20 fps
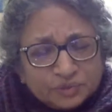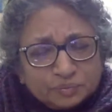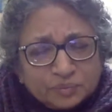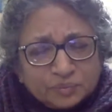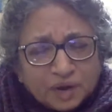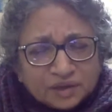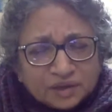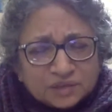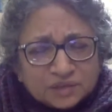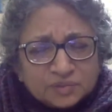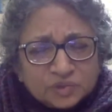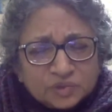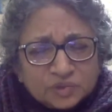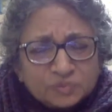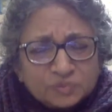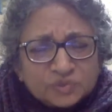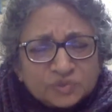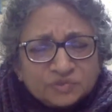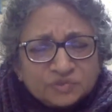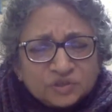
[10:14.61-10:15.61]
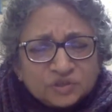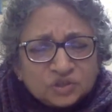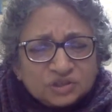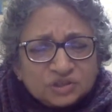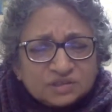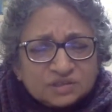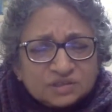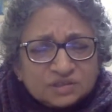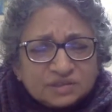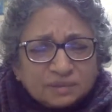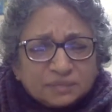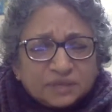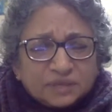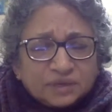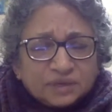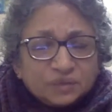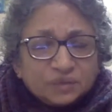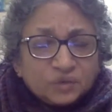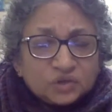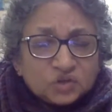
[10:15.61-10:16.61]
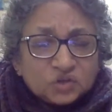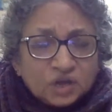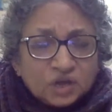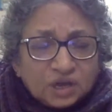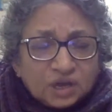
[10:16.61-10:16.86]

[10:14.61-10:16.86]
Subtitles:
participant observation is something which